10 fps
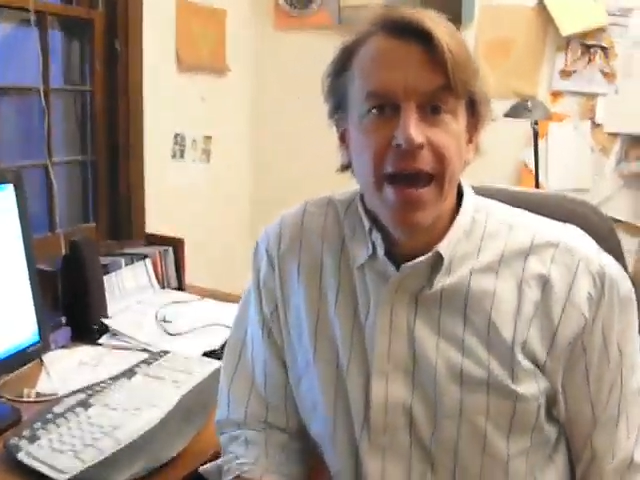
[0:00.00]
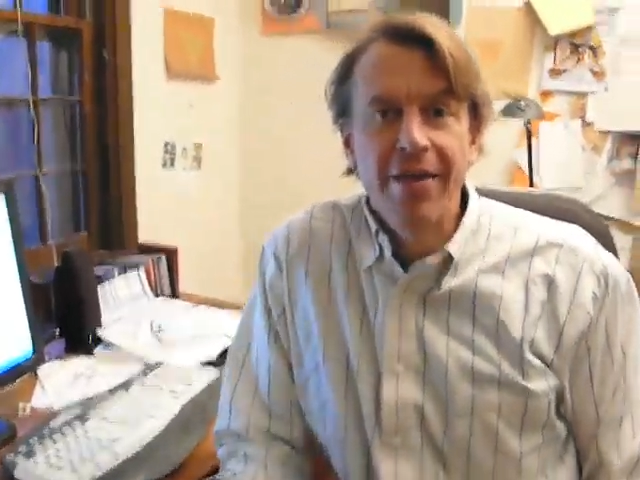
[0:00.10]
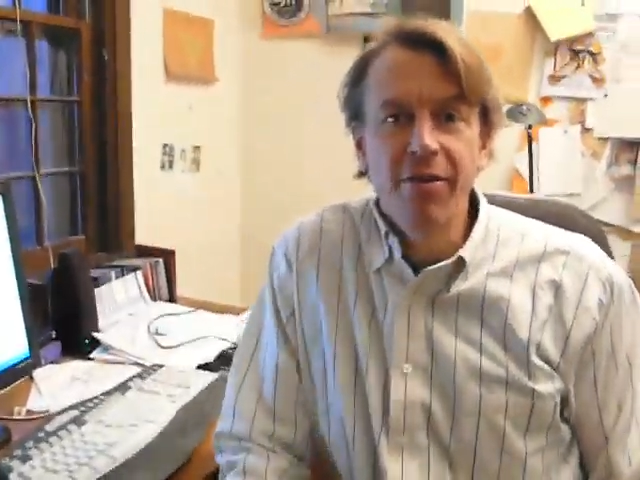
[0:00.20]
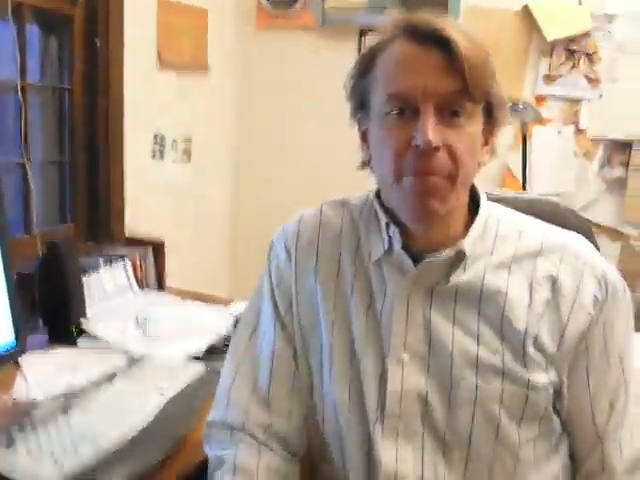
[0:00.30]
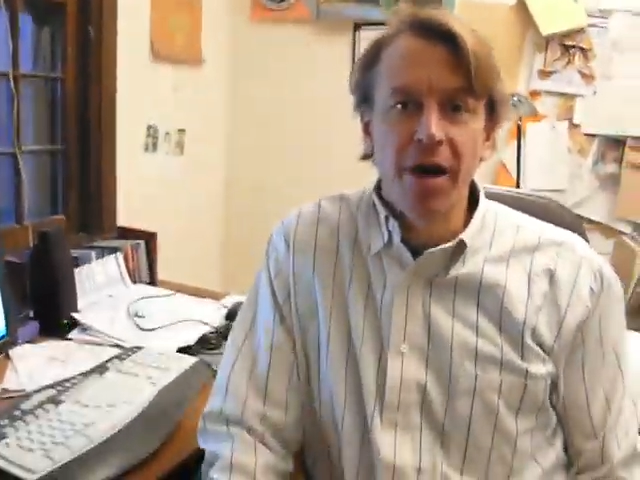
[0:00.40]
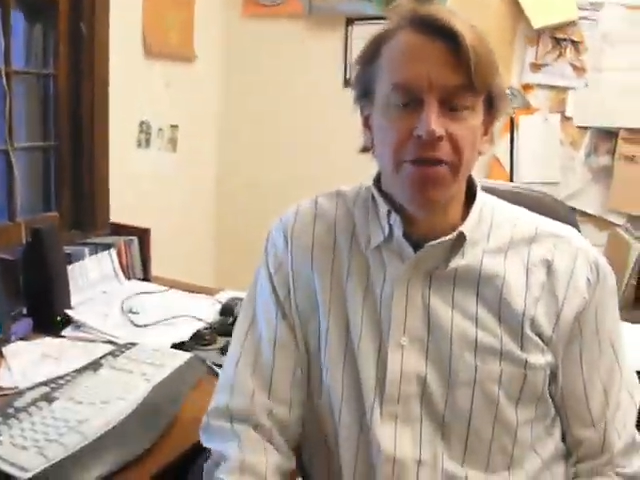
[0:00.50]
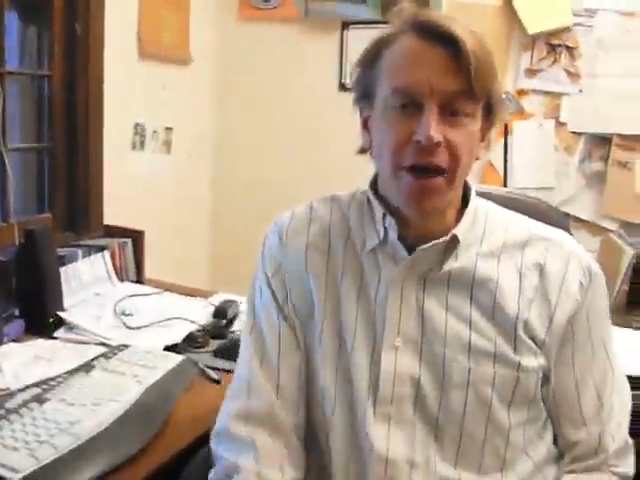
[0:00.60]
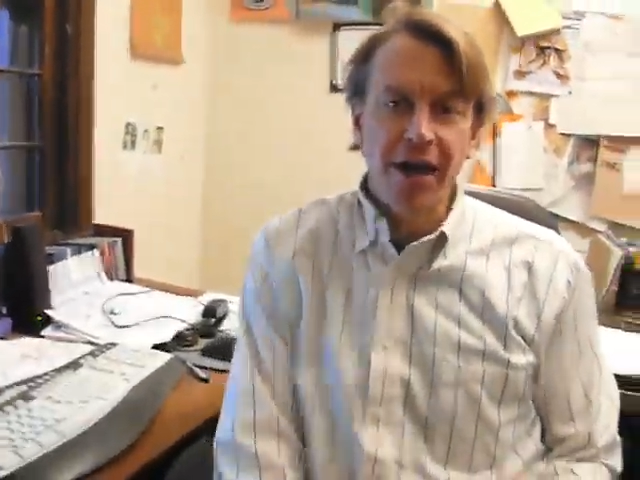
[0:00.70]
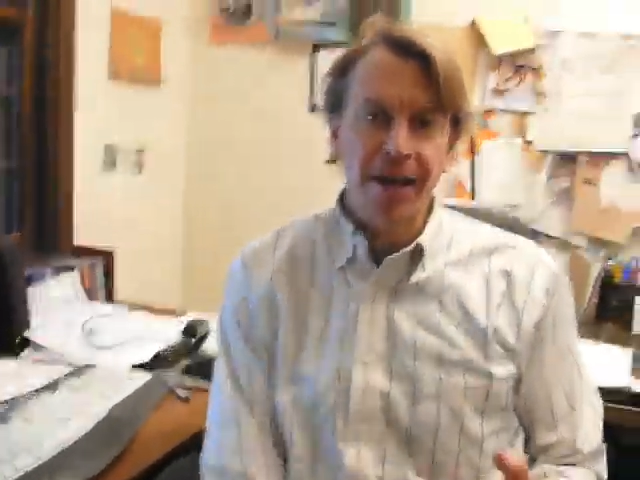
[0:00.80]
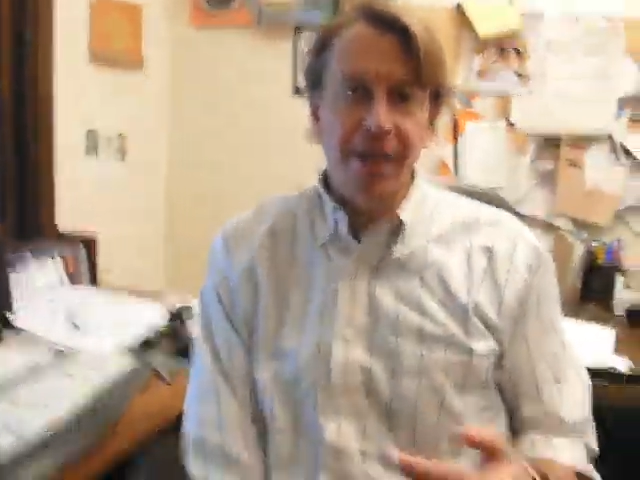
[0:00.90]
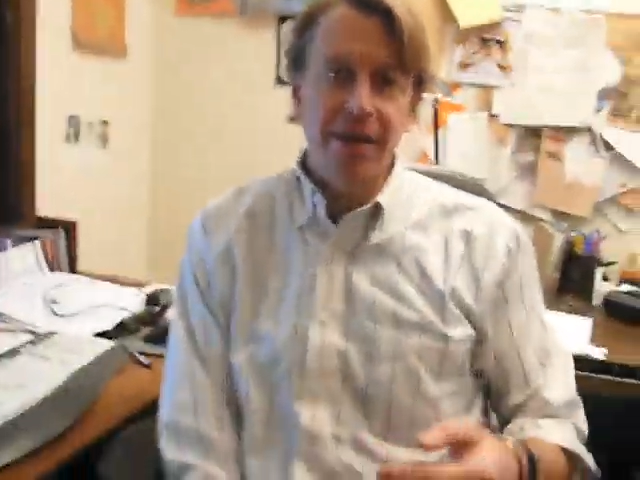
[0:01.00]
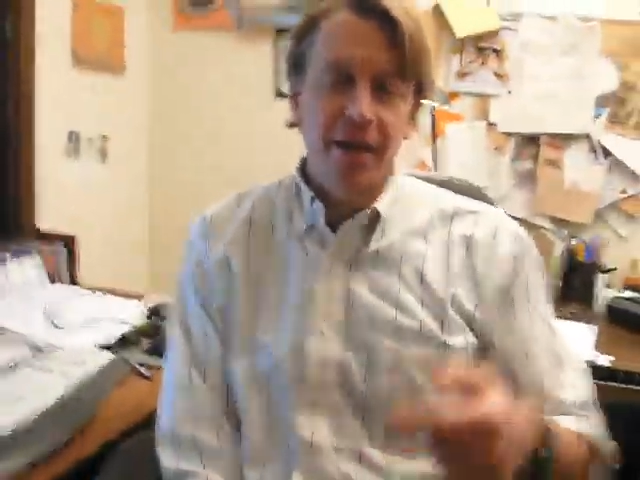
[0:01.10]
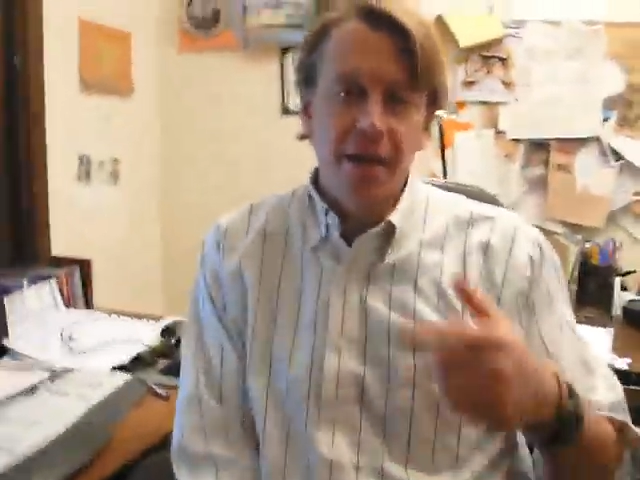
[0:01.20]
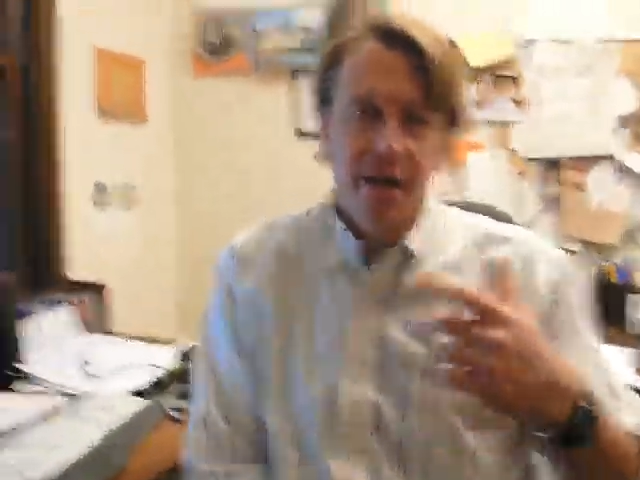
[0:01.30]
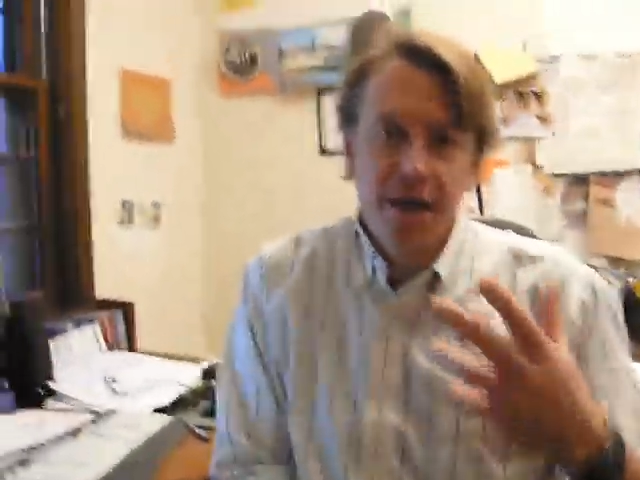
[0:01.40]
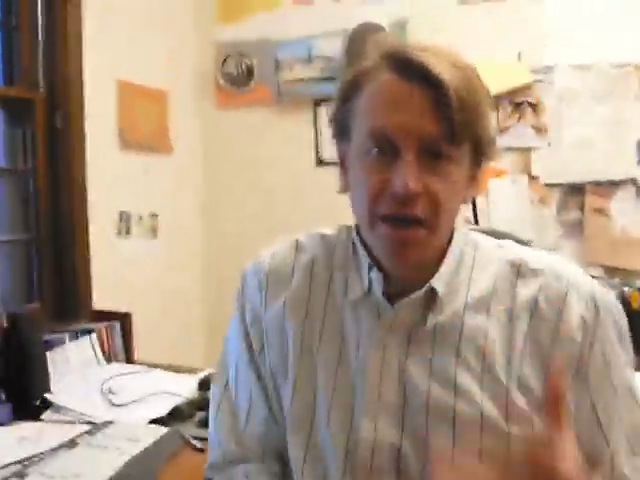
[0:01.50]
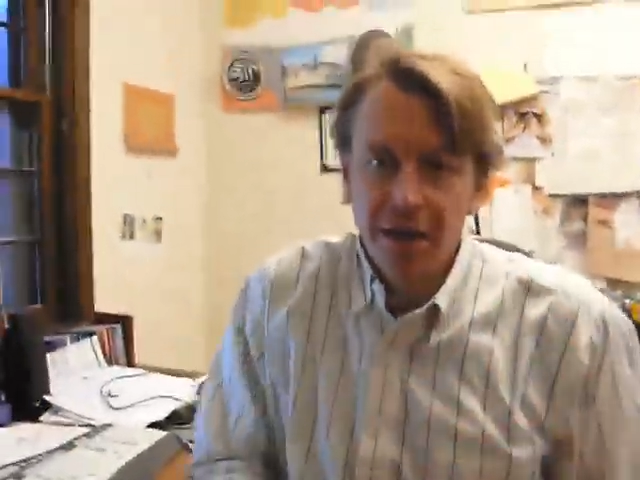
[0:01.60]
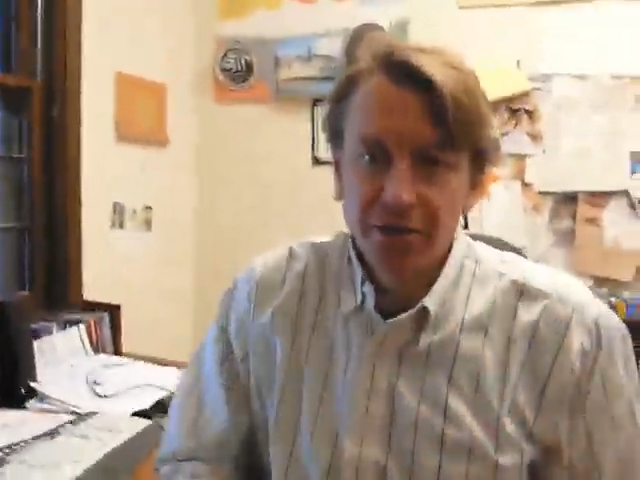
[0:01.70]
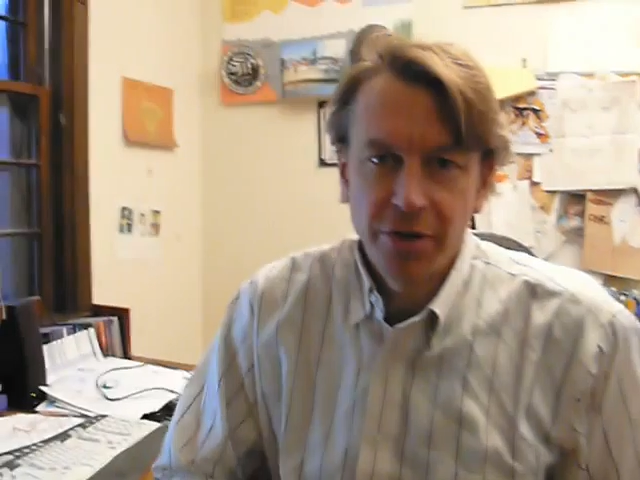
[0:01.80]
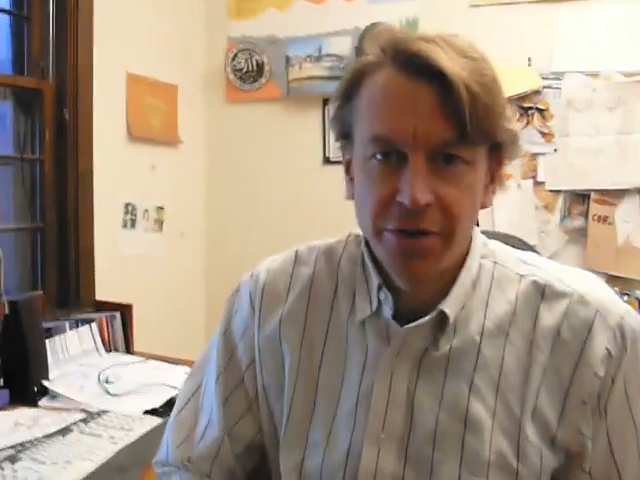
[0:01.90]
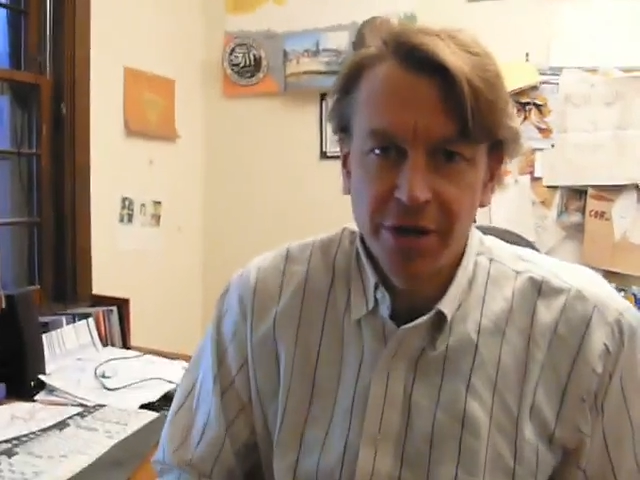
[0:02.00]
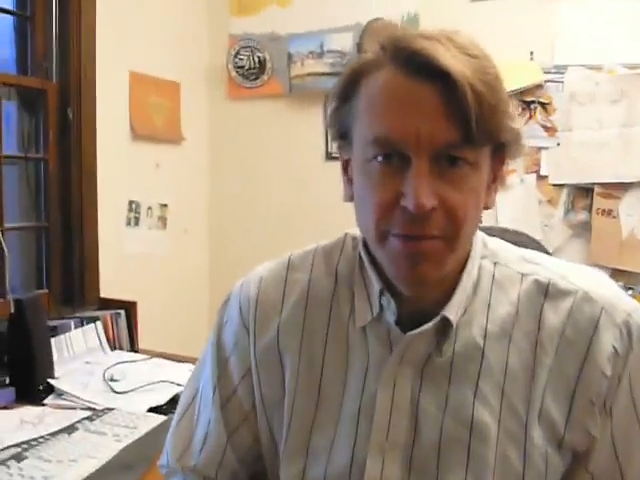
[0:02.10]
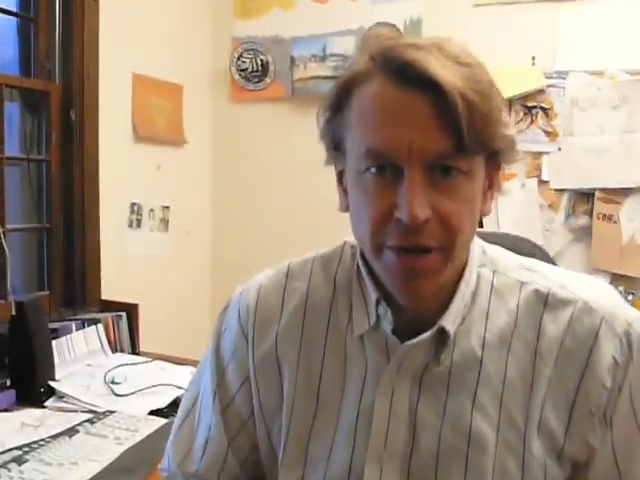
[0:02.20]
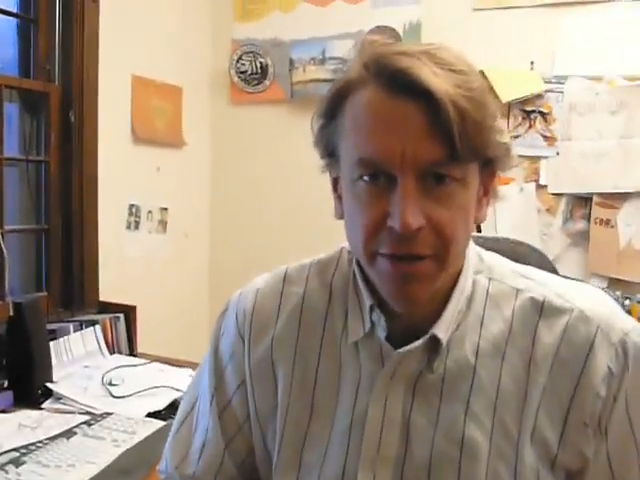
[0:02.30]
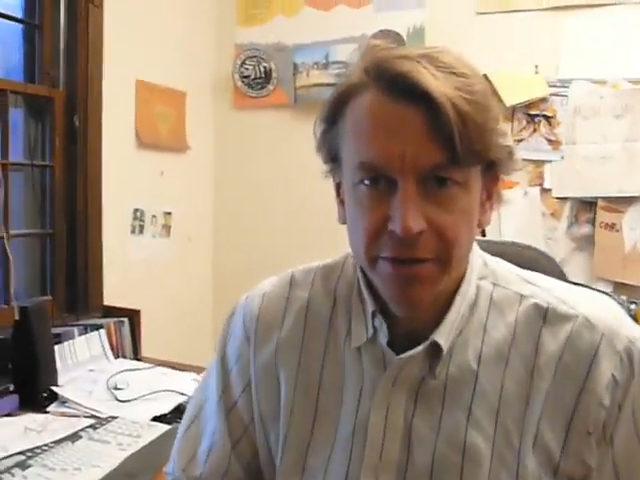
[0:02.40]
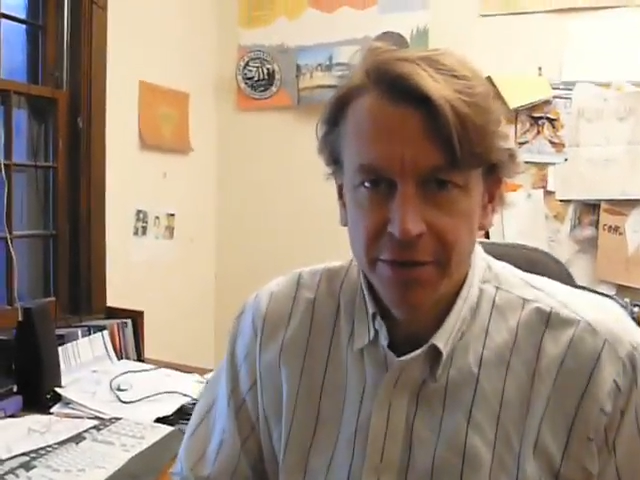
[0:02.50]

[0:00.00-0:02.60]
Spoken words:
Every month I get an electricity bill.